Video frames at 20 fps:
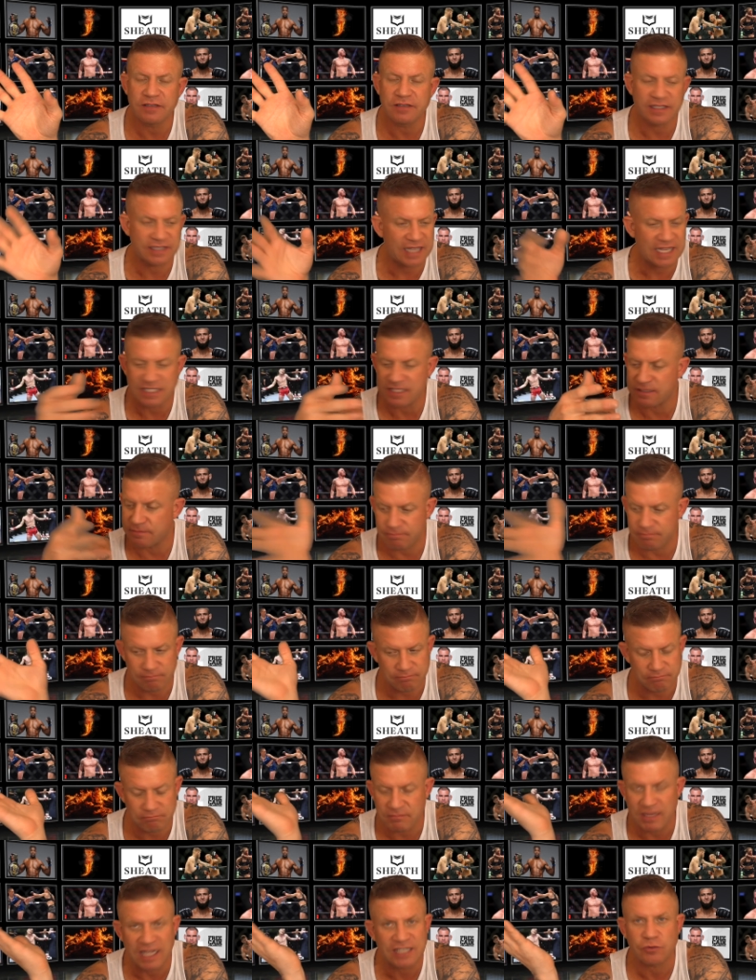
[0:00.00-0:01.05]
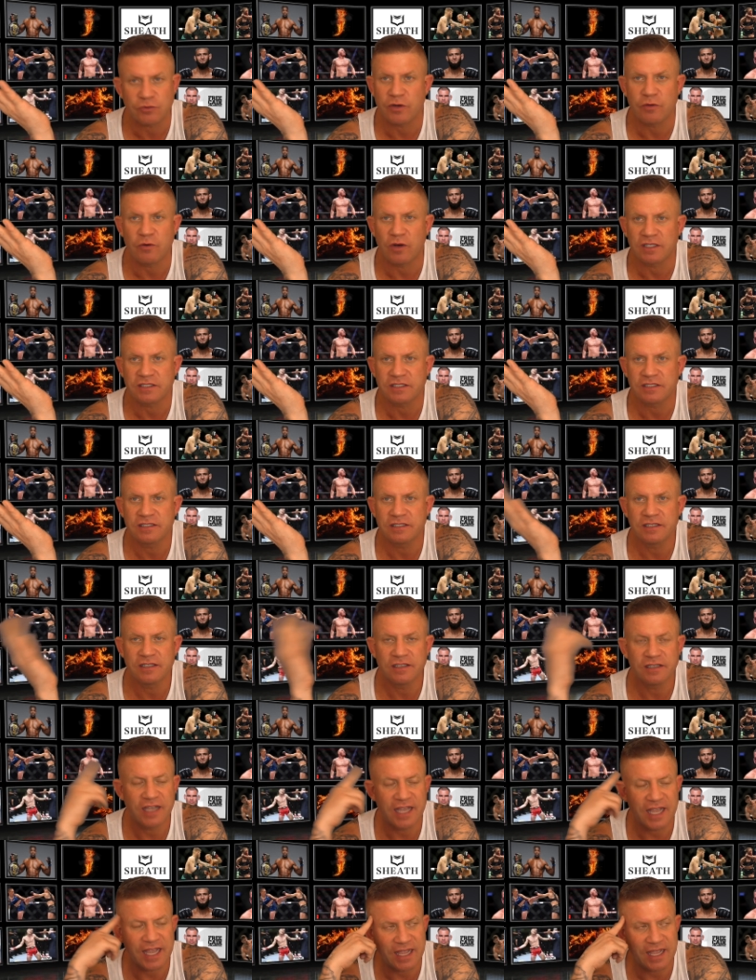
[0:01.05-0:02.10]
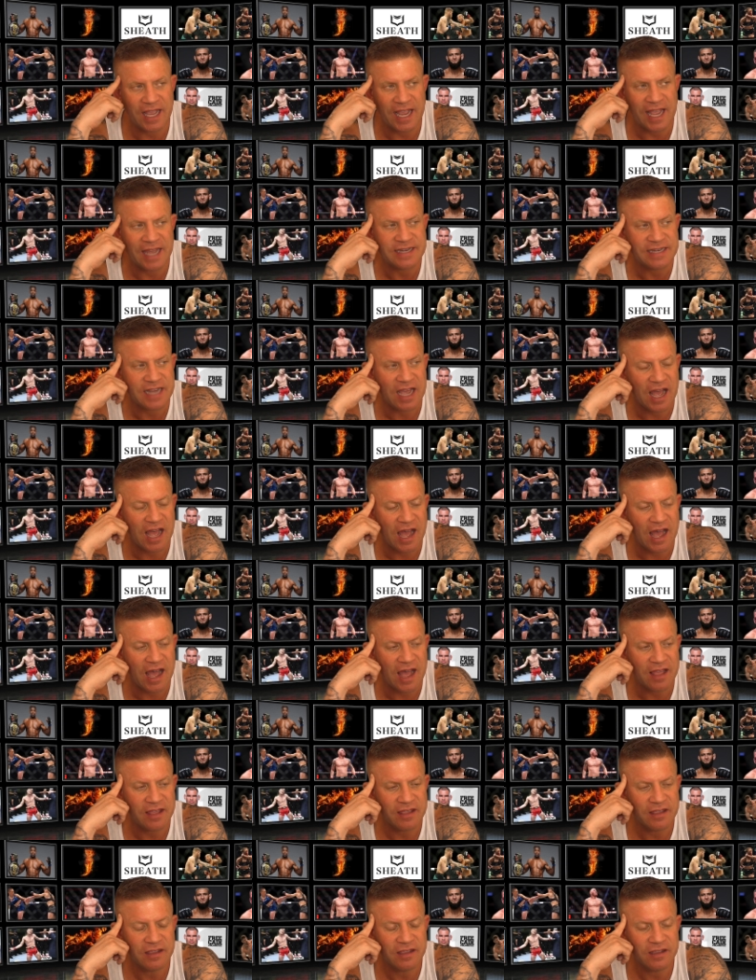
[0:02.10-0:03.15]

Like that's that's what he wants. And uh